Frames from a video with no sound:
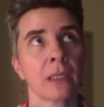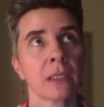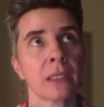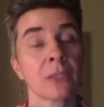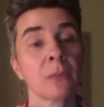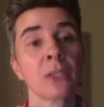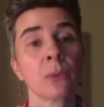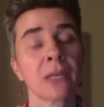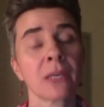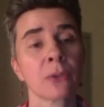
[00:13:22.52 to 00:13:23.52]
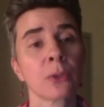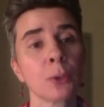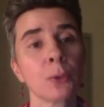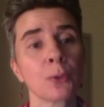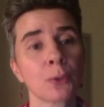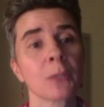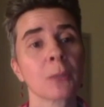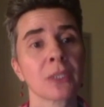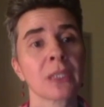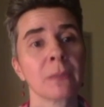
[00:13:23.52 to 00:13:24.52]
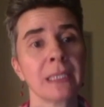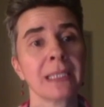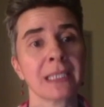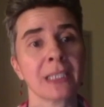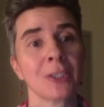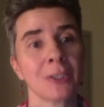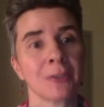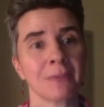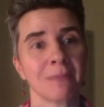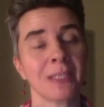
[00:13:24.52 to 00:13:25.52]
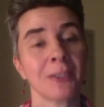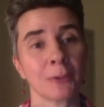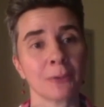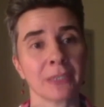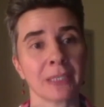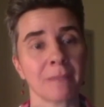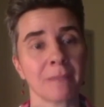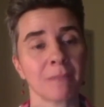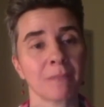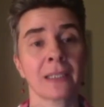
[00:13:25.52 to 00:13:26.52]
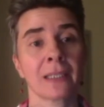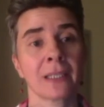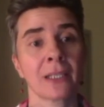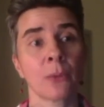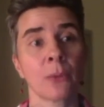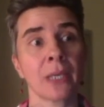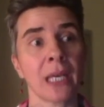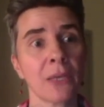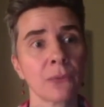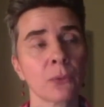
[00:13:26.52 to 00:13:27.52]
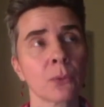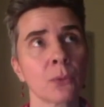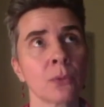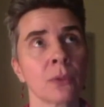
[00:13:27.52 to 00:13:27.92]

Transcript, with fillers: This means we have a huge responsibility here in Auroville. We have to